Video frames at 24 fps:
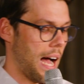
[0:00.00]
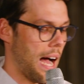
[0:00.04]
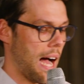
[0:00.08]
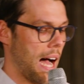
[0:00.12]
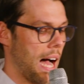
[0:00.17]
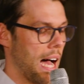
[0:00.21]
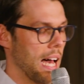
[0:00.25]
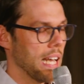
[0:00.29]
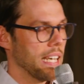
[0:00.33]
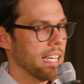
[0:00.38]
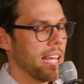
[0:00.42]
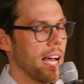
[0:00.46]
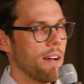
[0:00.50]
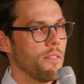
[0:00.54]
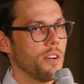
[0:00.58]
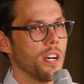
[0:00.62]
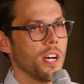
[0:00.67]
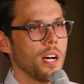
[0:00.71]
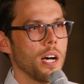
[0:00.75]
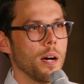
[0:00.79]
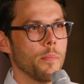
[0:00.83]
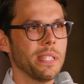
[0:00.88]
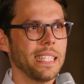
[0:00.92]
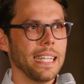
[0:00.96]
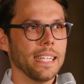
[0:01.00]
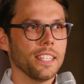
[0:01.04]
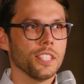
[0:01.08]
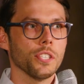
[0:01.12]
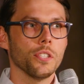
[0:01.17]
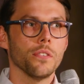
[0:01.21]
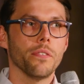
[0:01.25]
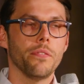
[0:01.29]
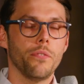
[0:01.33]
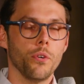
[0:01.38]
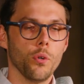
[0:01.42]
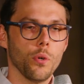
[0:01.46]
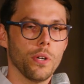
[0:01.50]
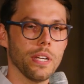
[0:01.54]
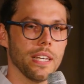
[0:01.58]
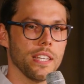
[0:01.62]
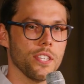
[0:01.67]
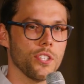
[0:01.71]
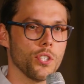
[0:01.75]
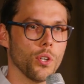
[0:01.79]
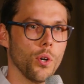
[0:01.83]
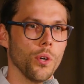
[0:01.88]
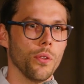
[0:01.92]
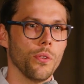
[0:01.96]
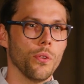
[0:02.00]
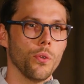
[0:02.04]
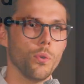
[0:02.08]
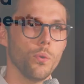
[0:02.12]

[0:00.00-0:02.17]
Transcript: and have a particular focus on